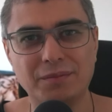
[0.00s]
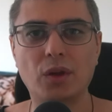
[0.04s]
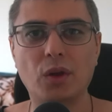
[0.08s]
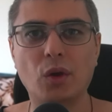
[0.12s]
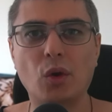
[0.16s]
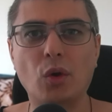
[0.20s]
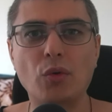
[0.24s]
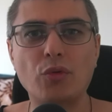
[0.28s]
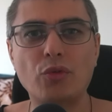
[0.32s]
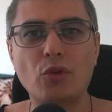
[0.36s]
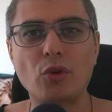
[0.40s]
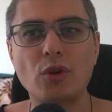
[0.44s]

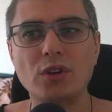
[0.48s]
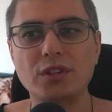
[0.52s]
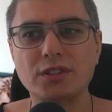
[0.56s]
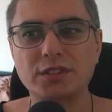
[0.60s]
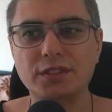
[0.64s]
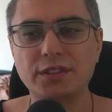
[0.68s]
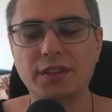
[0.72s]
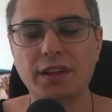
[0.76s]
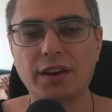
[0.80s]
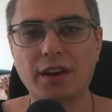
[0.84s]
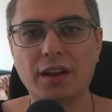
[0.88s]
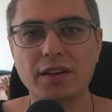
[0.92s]
Of course,
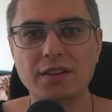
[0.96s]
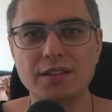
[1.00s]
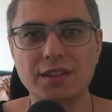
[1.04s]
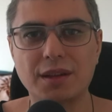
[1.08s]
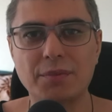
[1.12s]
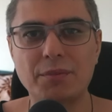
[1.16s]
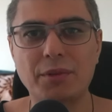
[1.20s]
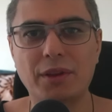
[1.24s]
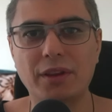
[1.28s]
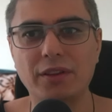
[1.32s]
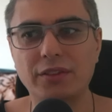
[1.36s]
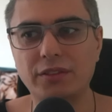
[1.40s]
there are
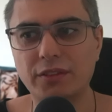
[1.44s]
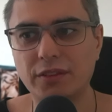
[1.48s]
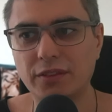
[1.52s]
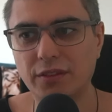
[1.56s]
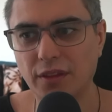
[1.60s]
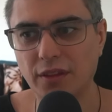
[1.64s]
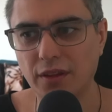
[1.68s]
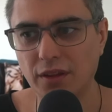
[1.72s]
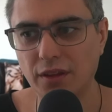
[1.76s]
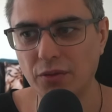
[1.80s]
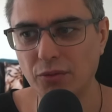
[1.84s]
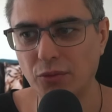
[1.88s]
some risks
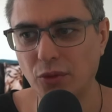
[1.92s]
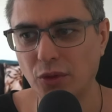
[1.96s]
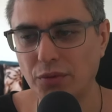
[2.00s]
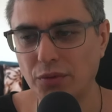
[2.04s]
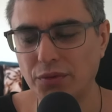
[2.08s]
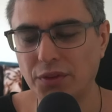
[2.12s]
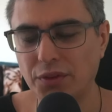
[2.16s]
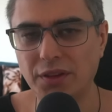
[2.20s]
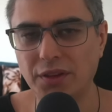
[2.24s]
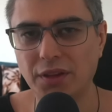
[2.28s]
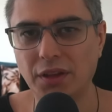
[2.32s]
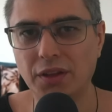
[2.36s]

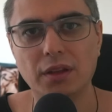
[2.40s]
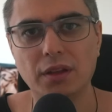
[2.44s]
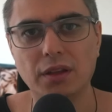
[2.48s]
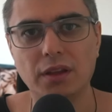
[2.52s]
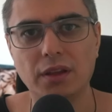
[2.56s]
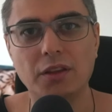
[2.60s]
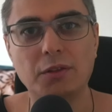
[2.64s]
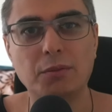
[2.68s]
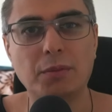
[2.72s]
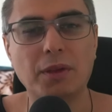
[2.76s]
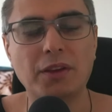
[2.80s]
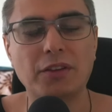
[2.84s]
involved in this,
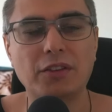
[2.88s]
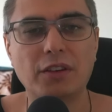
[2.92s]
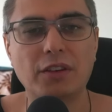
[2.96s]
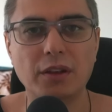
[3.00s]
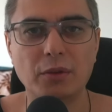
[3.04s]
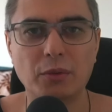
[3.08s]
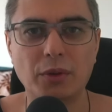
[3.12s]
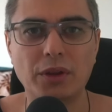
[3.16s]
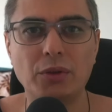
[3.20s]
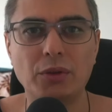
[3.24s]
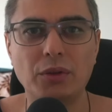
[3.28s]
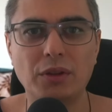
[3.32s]
especially
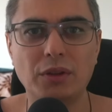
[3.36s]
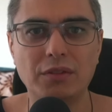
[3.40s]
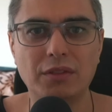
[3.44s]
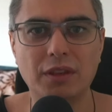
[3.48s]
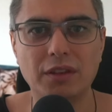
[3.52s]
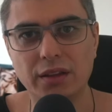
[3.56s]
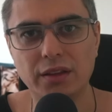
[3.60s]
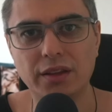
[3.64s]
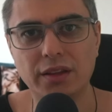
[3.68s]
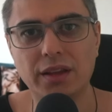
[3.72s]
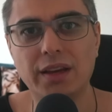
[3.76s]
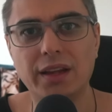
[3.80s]
when you
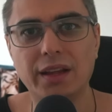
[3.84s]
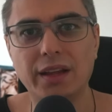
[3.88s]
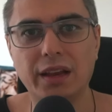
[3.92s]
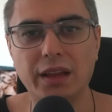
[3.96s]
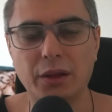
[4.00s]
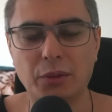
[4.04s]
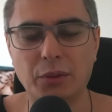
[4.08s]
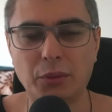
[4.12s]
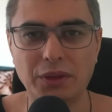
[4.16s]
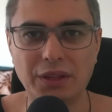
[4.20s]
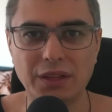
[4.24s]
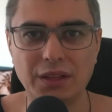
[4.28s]
invest in a
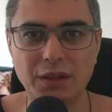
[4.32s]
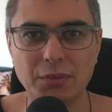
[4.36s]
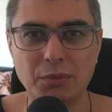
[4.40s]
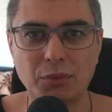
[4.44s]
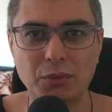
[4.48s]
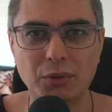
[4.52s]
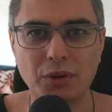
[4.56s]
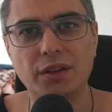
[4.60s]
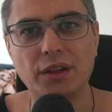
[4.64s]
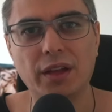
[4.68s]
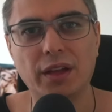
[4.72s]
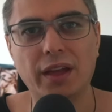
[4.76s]
liquidity
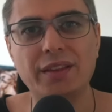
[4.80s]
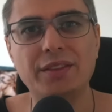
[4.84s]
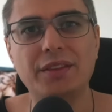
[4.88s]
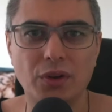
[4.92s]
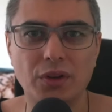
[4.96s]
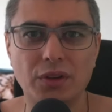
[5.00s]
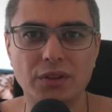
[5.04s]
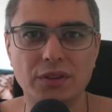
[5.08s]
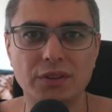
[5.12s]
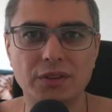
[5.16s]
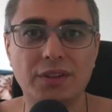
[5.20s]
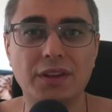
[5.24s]
pool. And
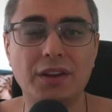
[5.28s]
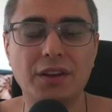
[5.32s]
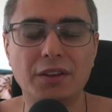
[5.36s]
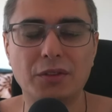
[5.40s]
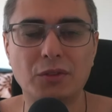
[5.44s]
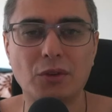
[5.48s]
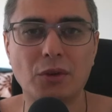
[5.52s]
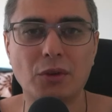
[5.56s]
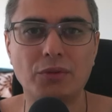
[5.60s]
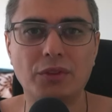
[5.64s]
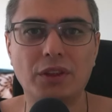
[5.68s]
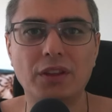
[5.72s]
the
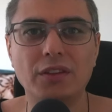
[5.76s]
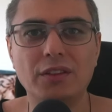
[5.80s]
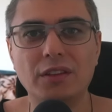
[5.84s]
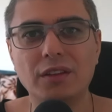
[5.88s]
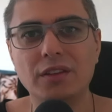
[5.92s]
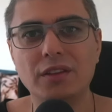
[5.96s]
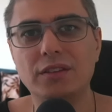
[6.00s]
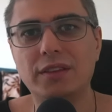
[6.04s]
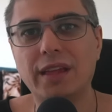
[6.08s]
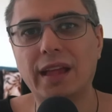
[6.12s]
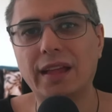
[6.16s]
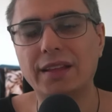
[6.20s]
risk of this
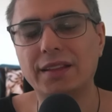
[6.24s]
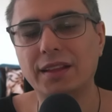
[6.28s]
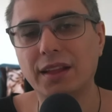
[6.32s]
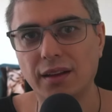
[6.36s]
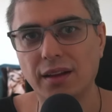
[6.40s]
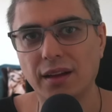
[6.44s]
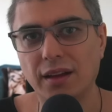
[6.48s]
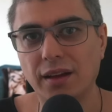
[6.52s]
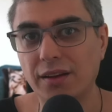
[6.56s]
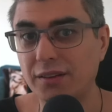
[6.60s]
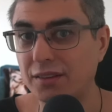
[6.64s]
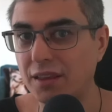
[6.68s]
is that
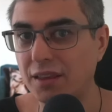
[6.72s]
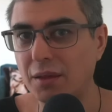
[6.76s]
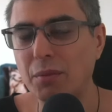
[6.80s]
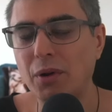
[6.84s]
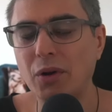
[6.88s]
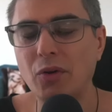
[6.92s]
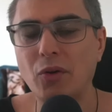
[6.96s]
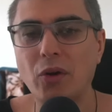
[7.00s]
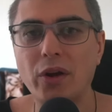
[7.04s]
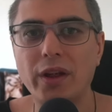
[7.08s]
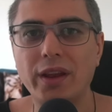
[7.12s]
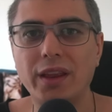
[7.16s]
a
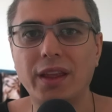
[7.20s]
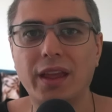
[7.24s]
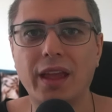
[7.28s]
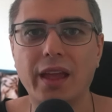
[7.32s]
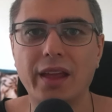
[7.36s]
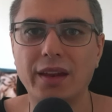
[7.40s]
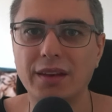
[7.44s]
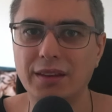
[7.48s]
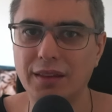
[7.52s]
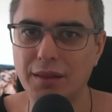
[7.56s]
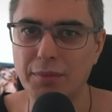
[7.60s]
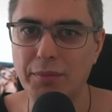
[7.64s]
stablecoin
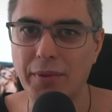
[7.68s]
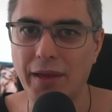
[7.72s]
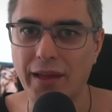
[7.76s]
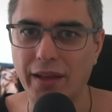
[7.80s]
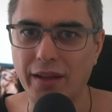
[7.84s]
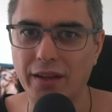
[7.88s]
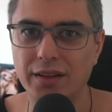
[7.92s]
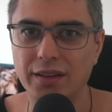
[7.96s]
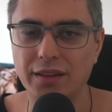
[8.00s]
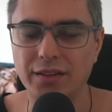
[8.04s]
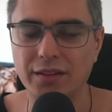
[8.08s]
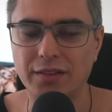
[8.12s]
can
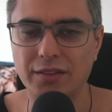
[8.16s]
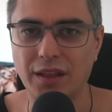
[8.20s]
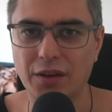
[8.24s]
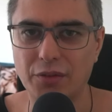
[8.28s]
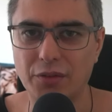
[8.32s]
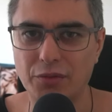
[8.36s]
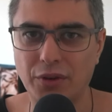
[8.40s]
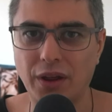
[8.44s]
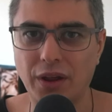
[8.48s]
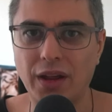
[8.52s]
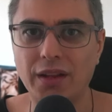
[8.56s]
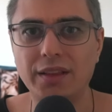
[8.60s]
depeg
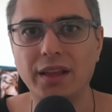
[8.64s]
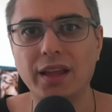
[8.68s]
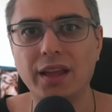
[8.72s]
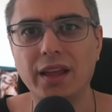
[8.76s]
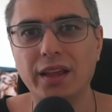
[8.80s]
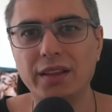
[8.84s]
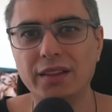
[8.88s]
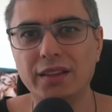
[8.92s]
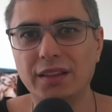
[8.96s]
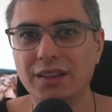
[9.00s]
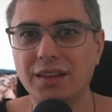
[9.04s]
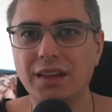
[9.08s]
itself, right?
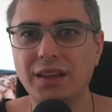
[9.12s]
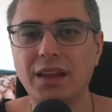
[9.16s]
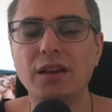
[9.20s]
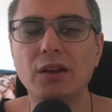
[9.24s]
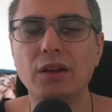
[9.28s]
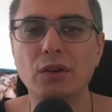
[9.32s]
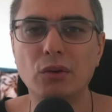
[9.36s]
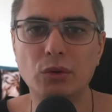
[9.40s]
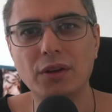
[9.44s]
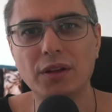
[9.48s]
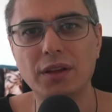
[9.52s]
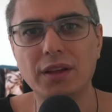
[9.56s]
And that can
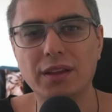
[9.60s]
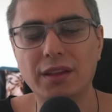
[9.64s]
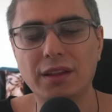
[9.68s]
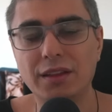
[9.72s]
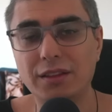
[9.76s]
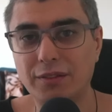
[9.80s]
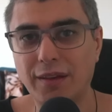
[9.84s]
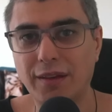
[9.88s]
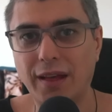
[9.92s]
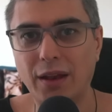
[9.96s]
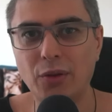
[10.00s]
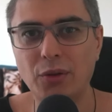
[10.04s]
lose
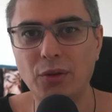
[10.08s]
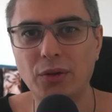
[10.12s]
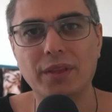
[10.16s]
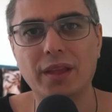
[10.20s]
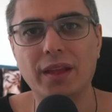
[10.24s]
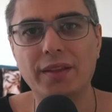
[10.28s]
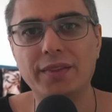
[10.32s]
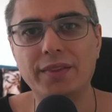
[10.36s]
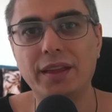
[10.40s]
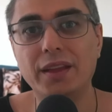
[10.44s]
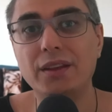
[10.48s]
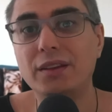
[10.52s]
its value
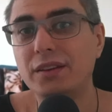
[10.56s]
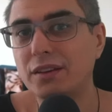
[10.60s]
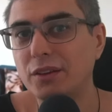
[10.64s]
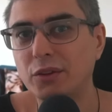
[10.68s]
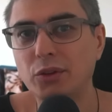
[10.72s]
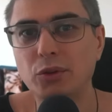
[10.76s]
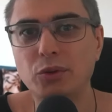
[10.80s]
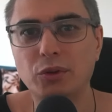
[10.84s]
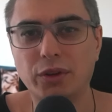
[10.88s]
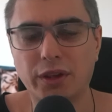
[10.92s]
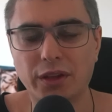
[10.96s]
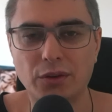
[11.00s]
and then
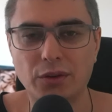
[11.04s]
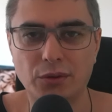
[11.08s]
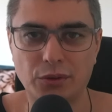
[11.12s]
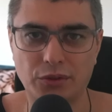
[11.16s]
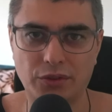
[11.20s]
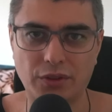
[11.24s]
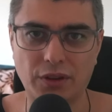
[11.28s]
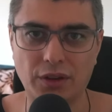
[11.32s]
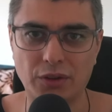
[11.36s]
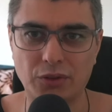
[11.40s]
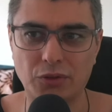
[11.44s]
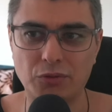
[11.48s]
you can lose
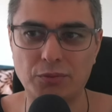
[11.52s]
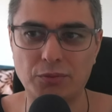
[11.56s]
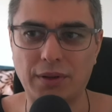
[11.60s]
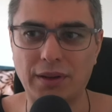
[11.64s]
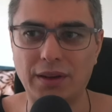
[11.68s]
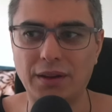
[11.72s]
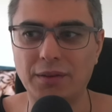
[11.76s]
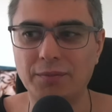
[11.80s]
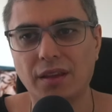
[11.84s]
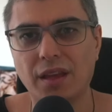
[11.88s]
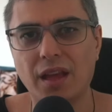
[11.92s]
a lot of money.